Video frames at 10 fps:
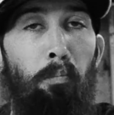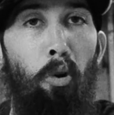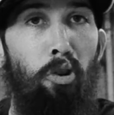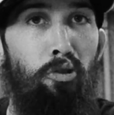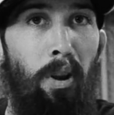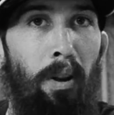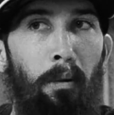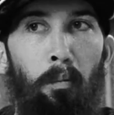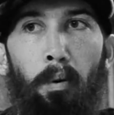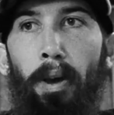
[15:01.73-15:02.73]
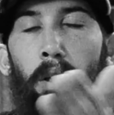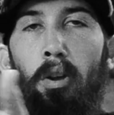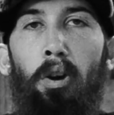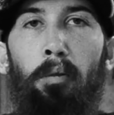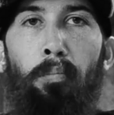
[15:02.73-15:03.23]
portrait will make a
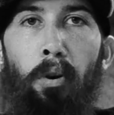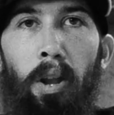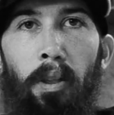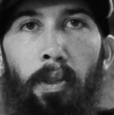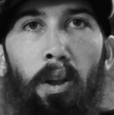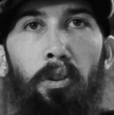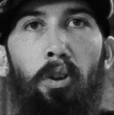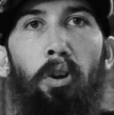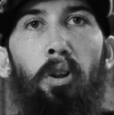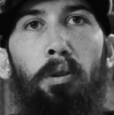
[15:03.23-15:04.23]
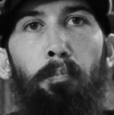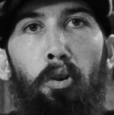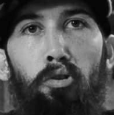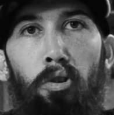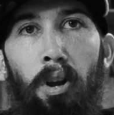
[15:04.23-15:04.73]
good print, then it's a good
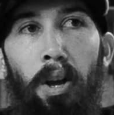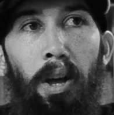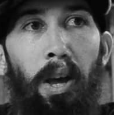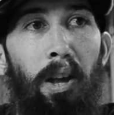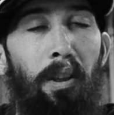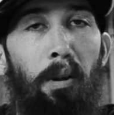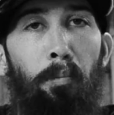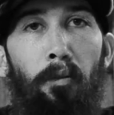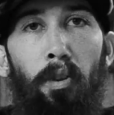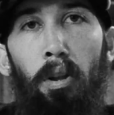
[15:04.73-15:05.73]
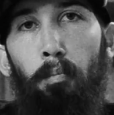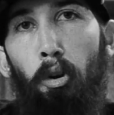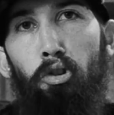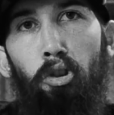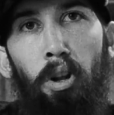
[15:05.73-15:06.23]
exposure. Is it a perfect
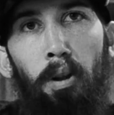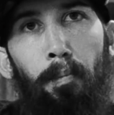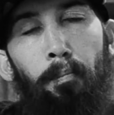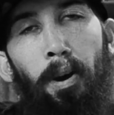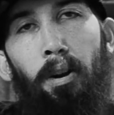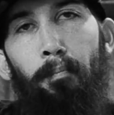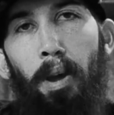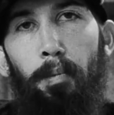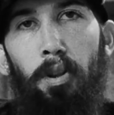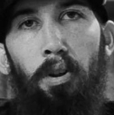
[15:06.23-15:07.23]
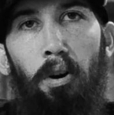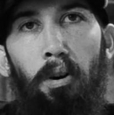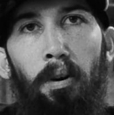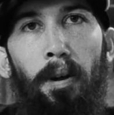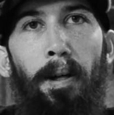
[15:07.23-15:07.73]
exposure? Could it have been better? Maybe
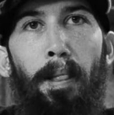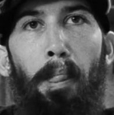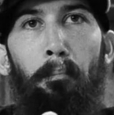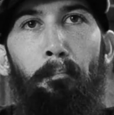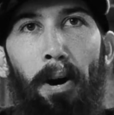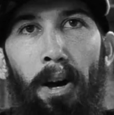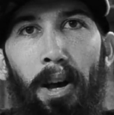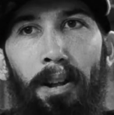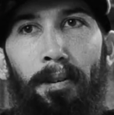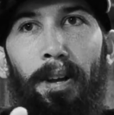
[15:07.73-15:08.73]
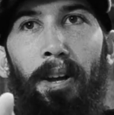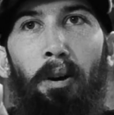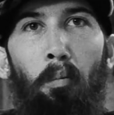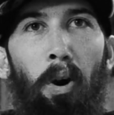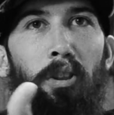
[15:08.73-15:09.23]
so. But
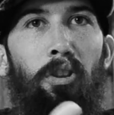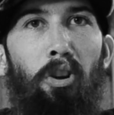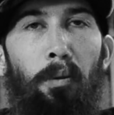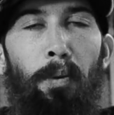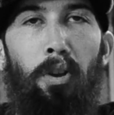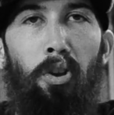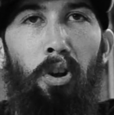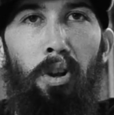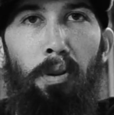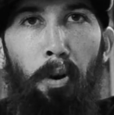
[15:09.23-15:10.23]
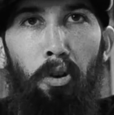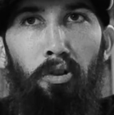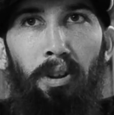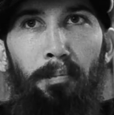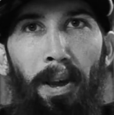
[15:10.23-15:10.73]
what determines a good
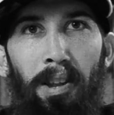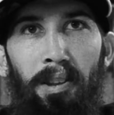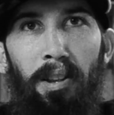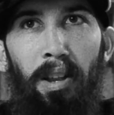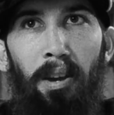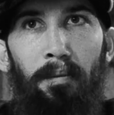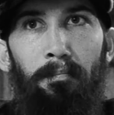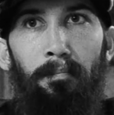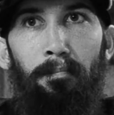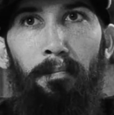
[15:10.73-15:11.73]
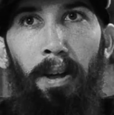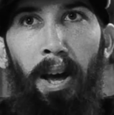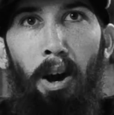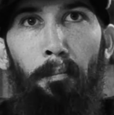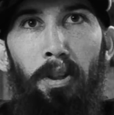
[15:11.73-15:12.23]
exposure is basically
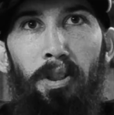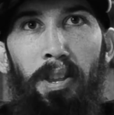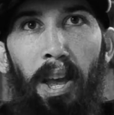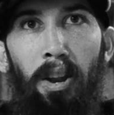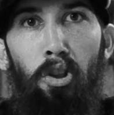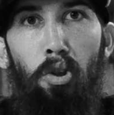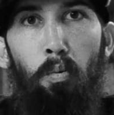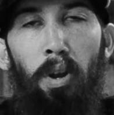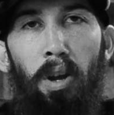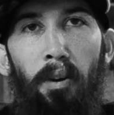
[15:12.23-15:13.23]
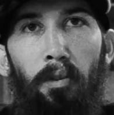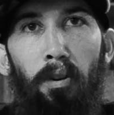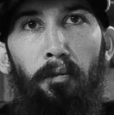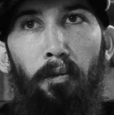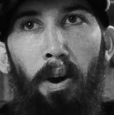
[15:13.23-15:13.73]
how much data you
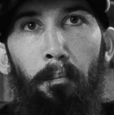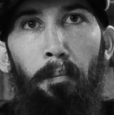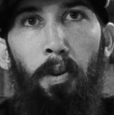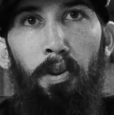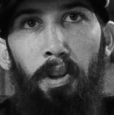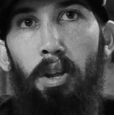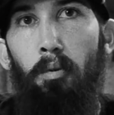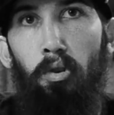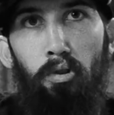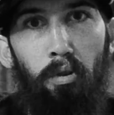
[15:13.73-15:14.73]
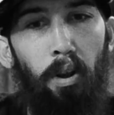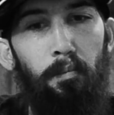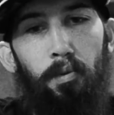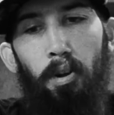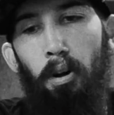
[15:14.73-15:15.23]
recovered from the scene you were shooting.
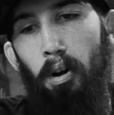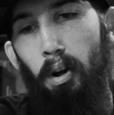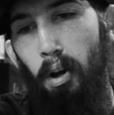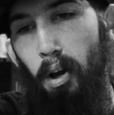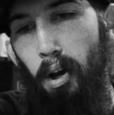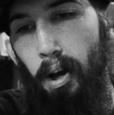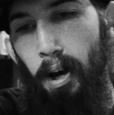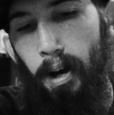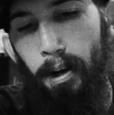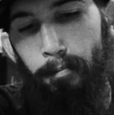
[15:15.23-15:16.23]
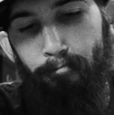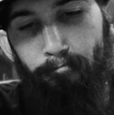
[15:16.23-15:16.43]
So I